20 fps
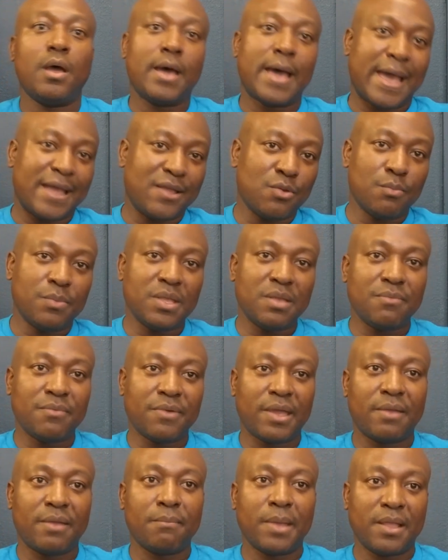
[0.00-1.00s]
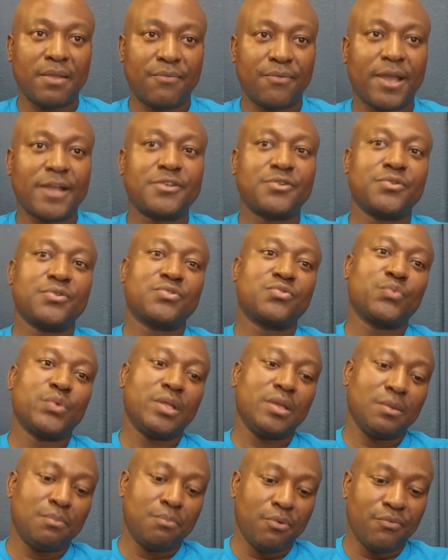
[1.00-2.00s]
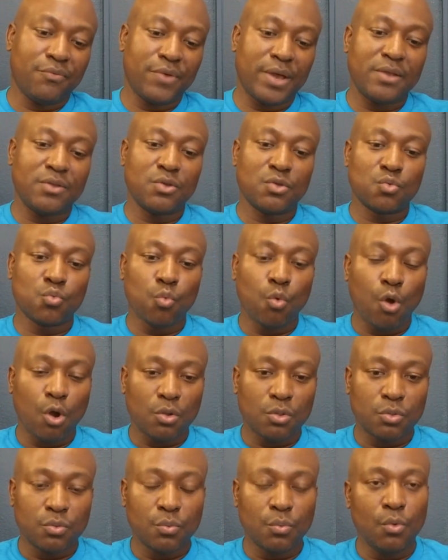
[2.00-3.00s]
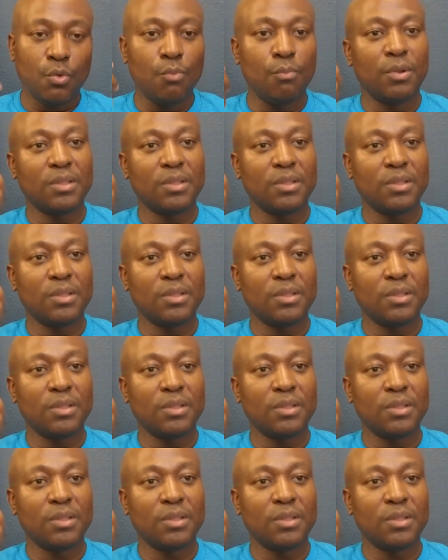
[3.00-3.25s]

I know many manufacturers really provide those walkthrough,